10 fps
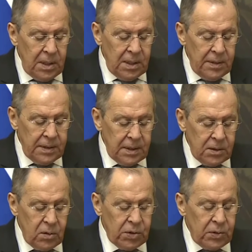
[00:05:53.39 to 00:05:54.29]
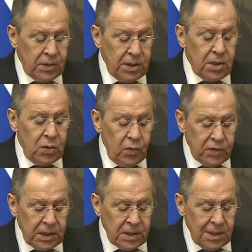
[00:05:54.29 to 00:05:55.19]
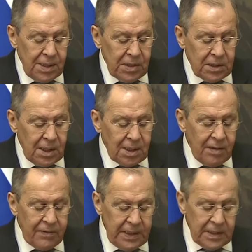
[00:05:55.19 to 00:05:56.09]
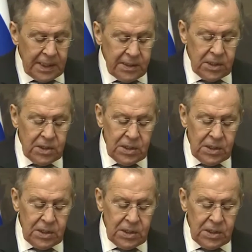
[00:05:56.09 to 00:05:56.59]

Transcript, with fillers: in this area. We think that this